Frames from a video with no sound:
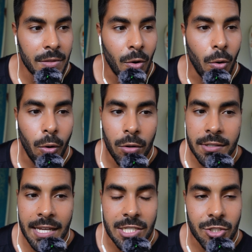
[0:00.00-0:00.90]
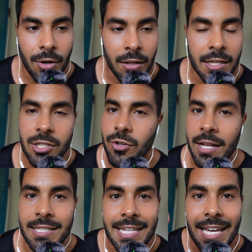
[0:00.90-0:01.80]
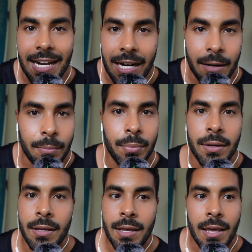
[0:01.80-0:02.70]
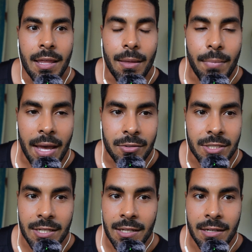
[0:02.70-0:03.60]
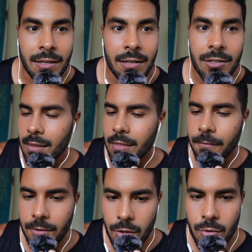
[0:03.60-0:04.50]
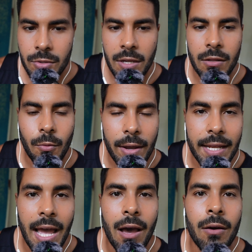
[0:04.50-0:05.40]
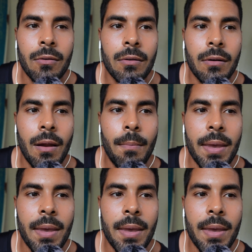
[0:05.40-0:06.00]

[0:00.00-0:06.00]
the whole day struggling, trying to get up the mountain, the views on the way down